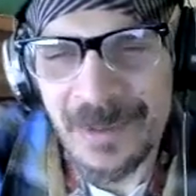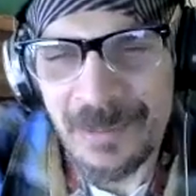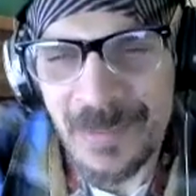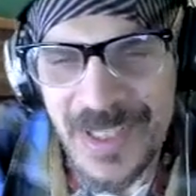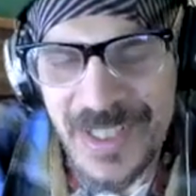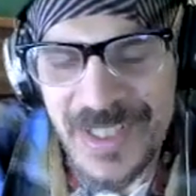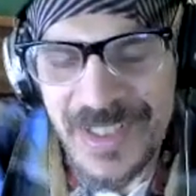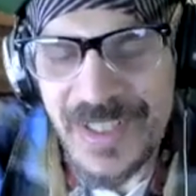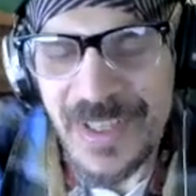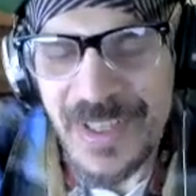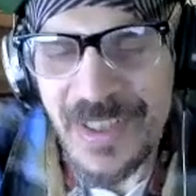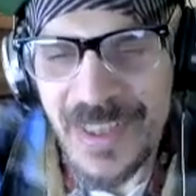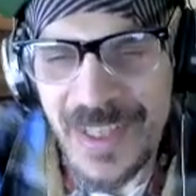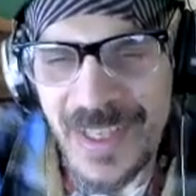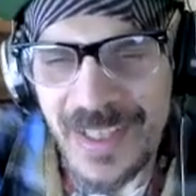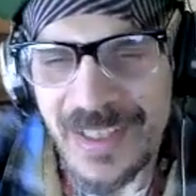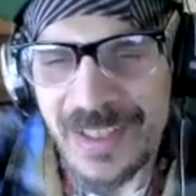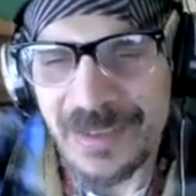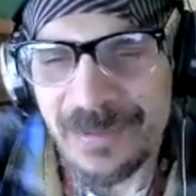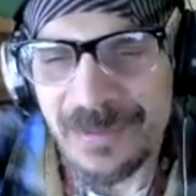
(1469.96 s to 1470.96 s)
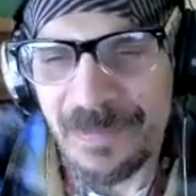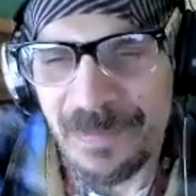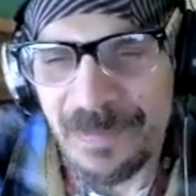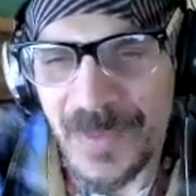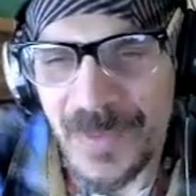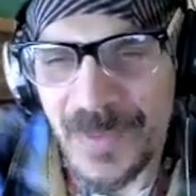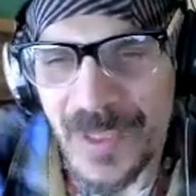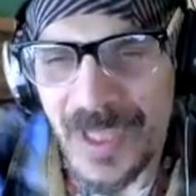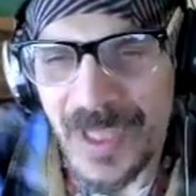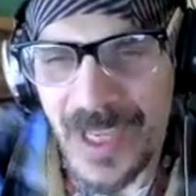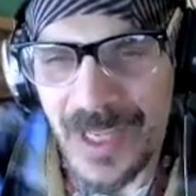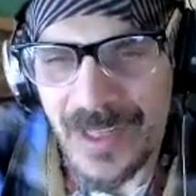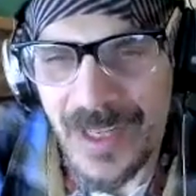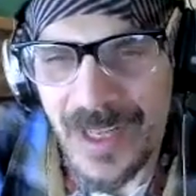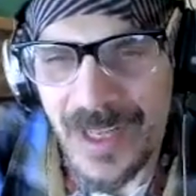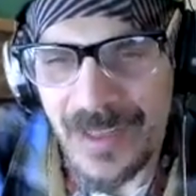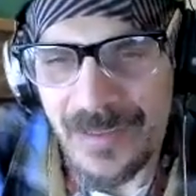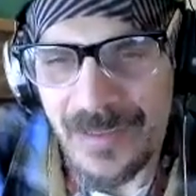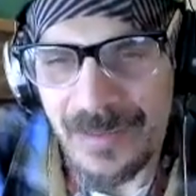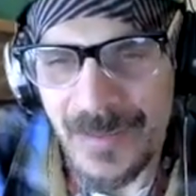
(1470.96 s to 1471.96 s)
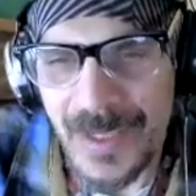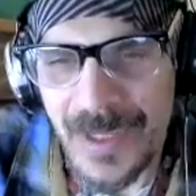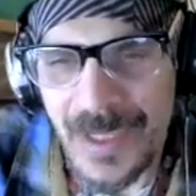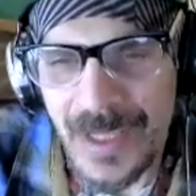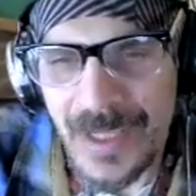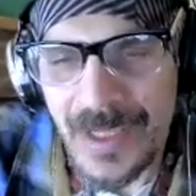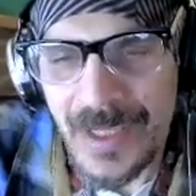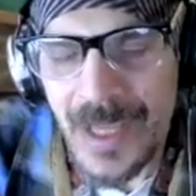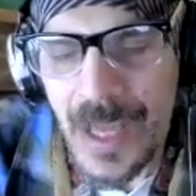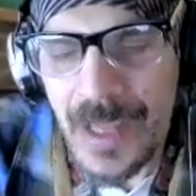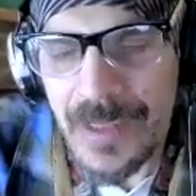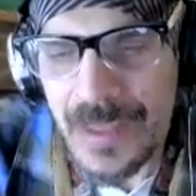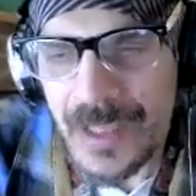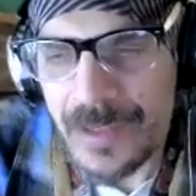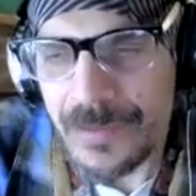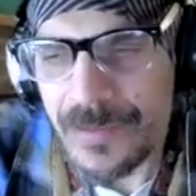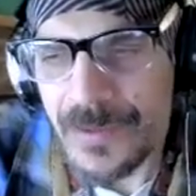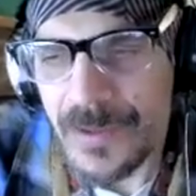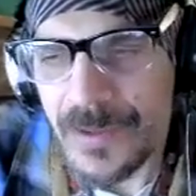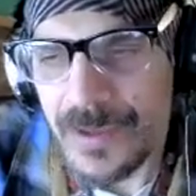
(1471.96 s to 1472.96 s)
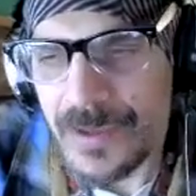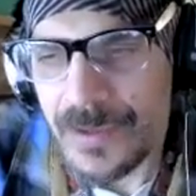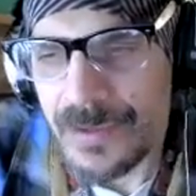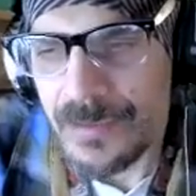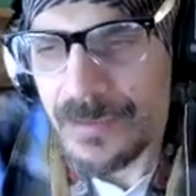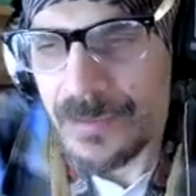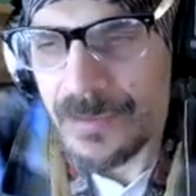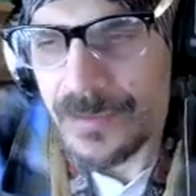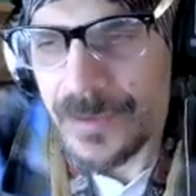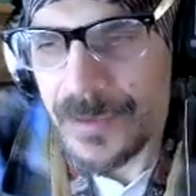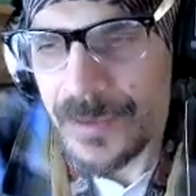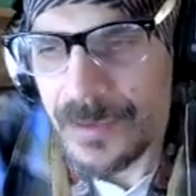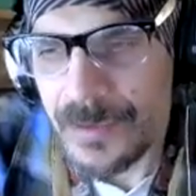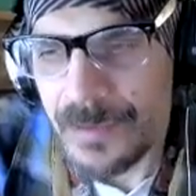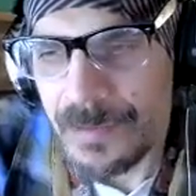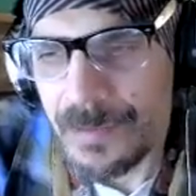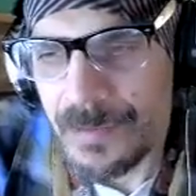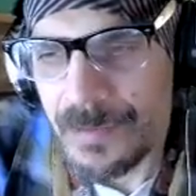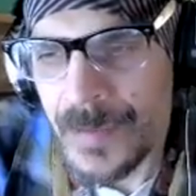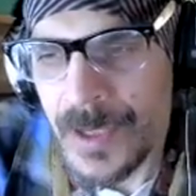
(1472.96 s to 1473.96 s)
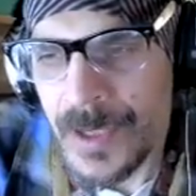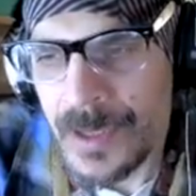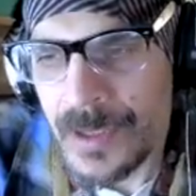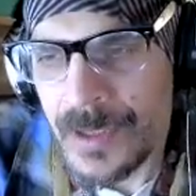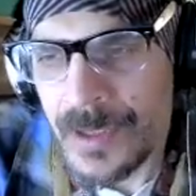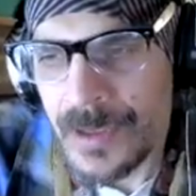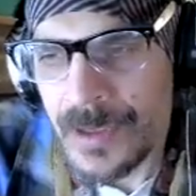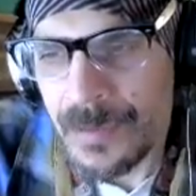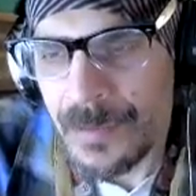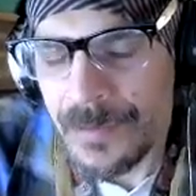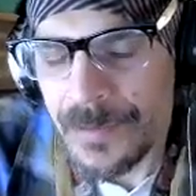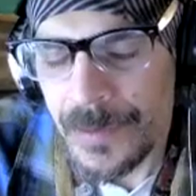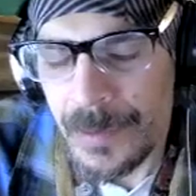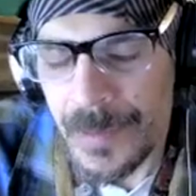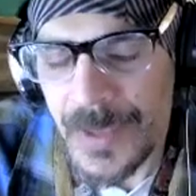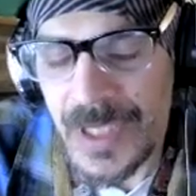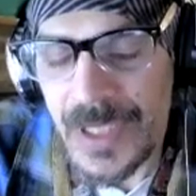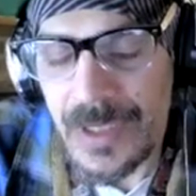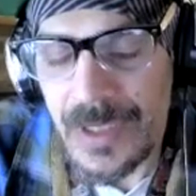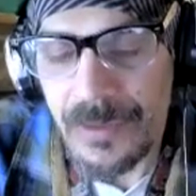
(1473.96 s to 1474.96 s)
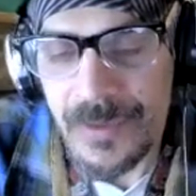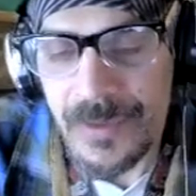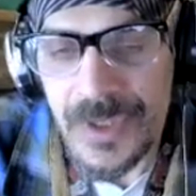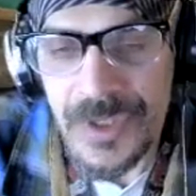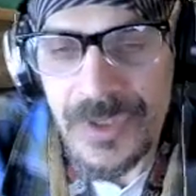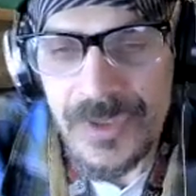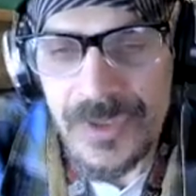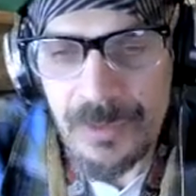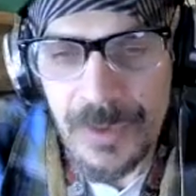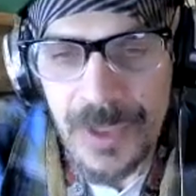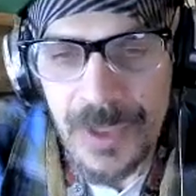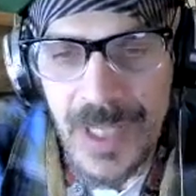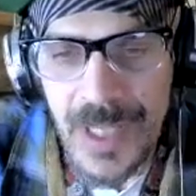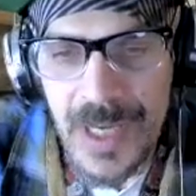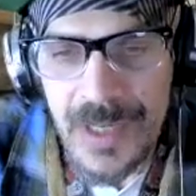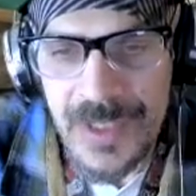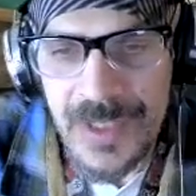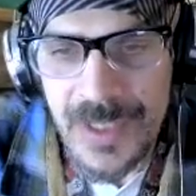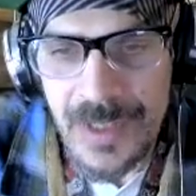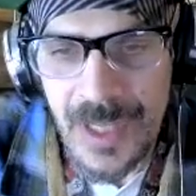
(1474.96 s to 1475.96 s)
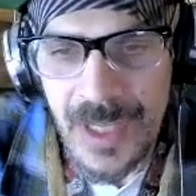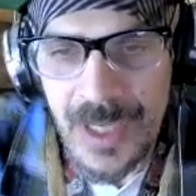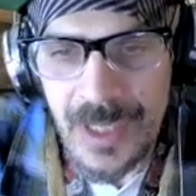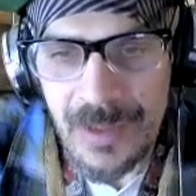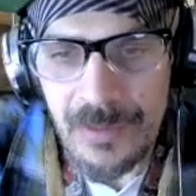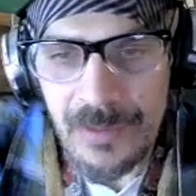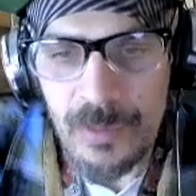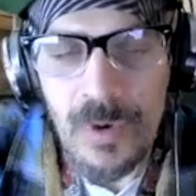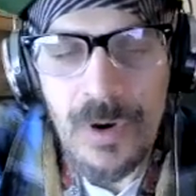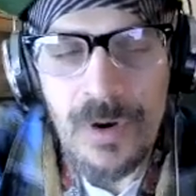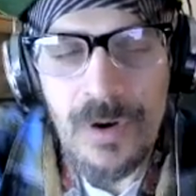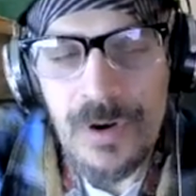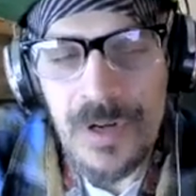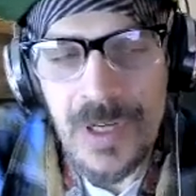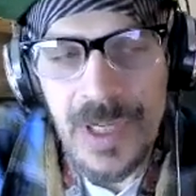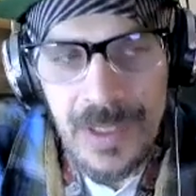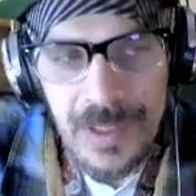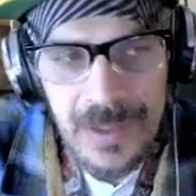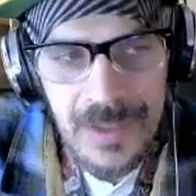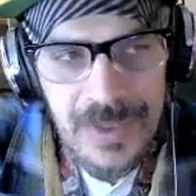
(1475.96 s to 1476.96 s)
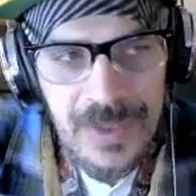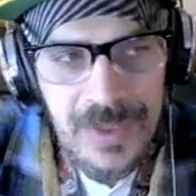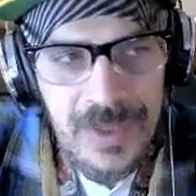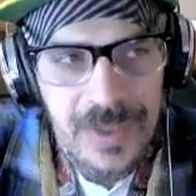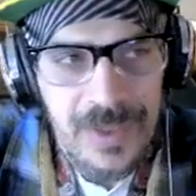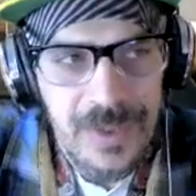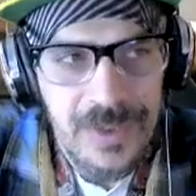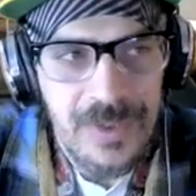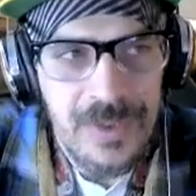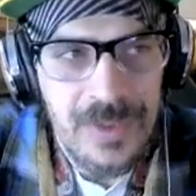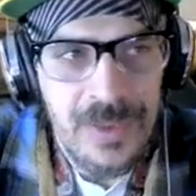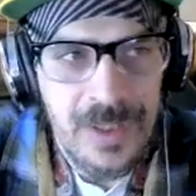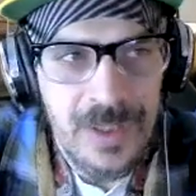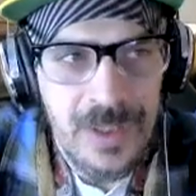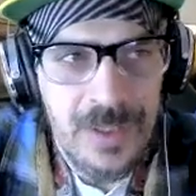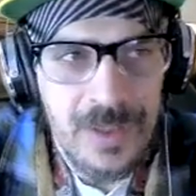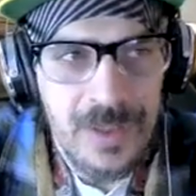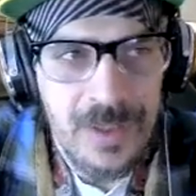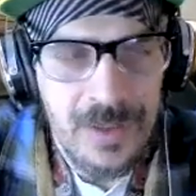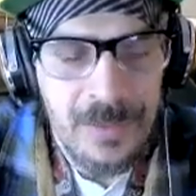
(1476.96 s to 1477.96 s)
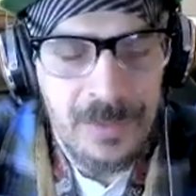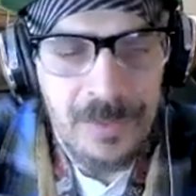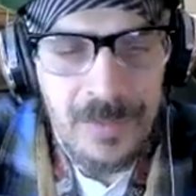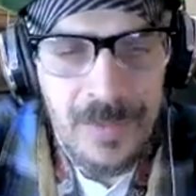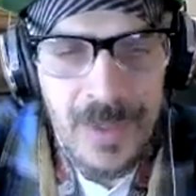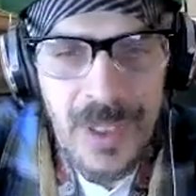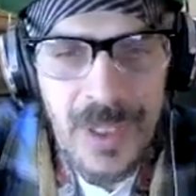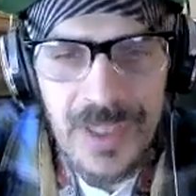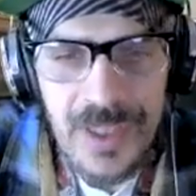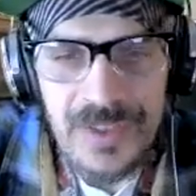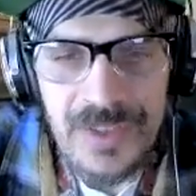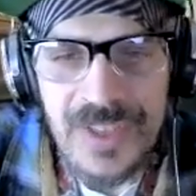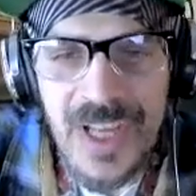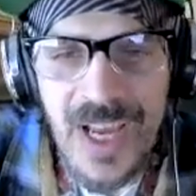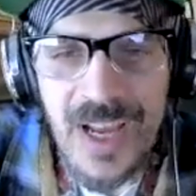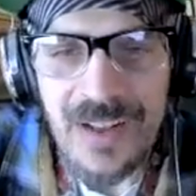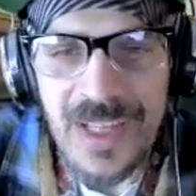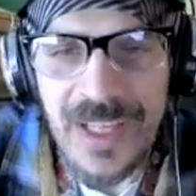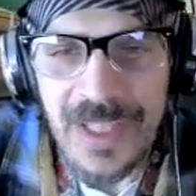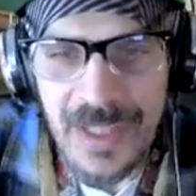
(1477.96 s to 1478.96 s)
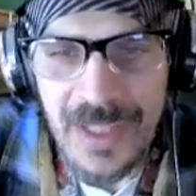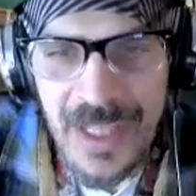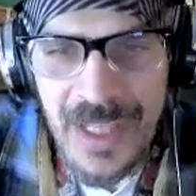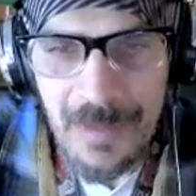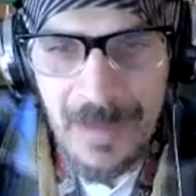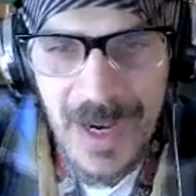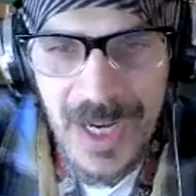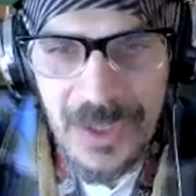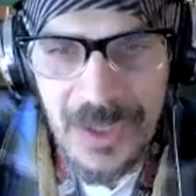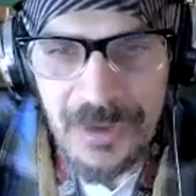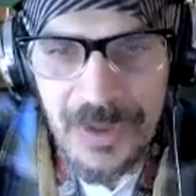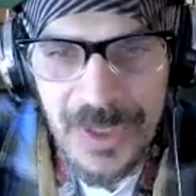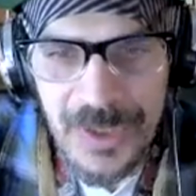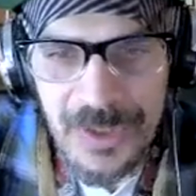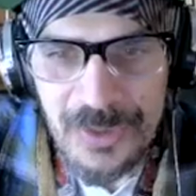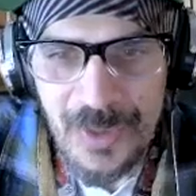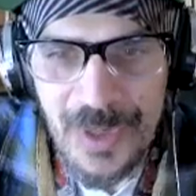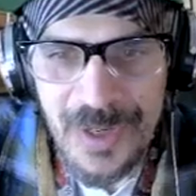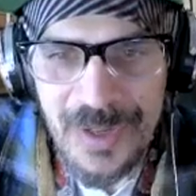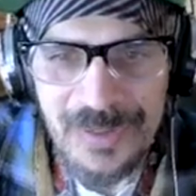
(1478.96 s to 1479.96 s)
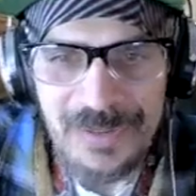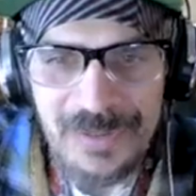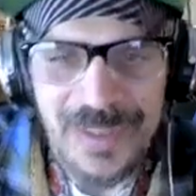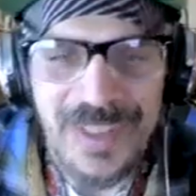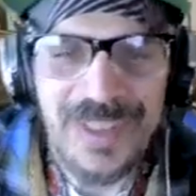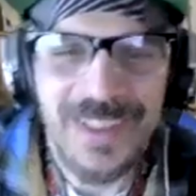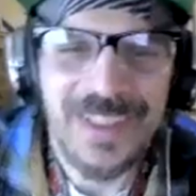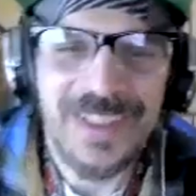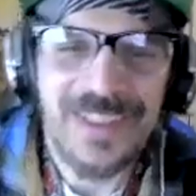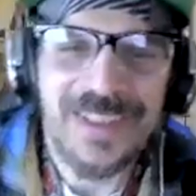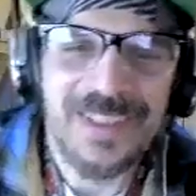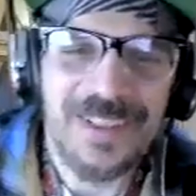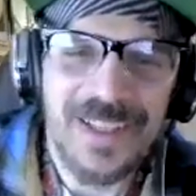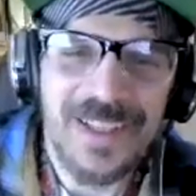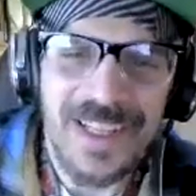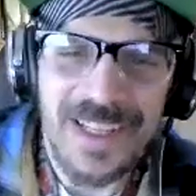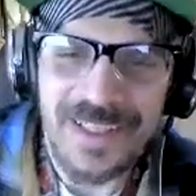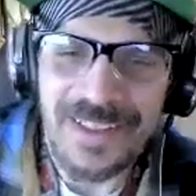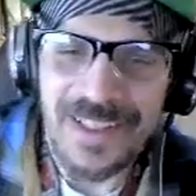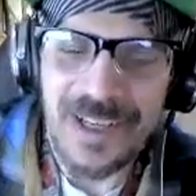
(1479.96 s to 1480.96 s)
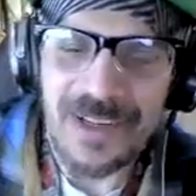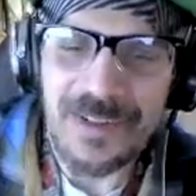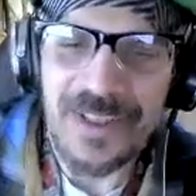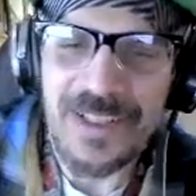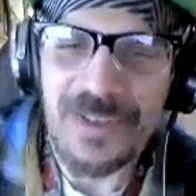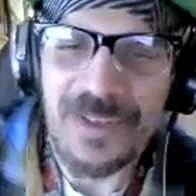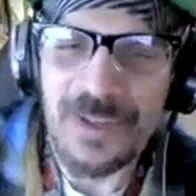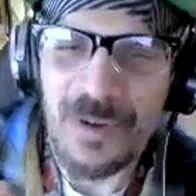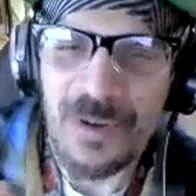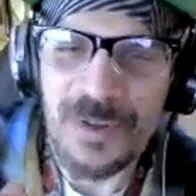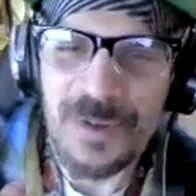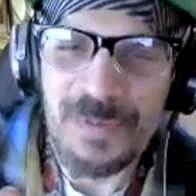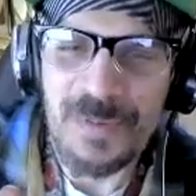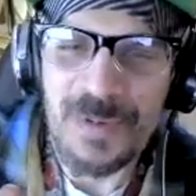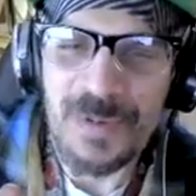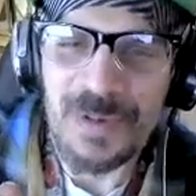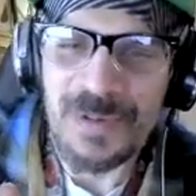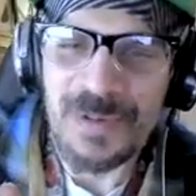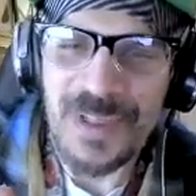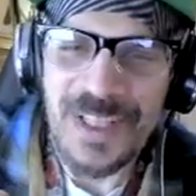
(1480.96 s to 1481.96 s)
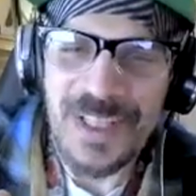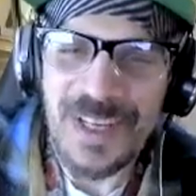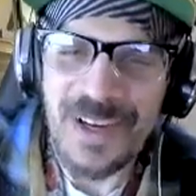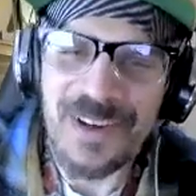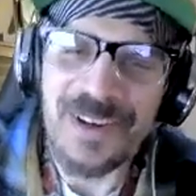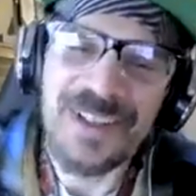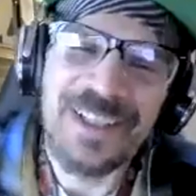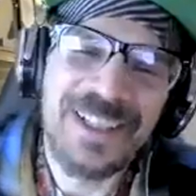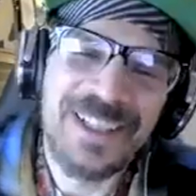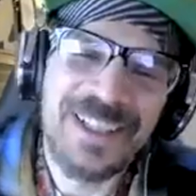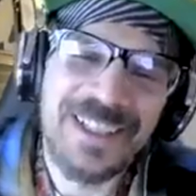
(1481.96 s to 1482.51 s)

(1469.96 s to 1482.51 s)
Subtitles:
but it's a thing. And I think for me, it was realizing like, whoa, okay, it is kind of like in the Matrix where they're like, there is no spoon, Neo.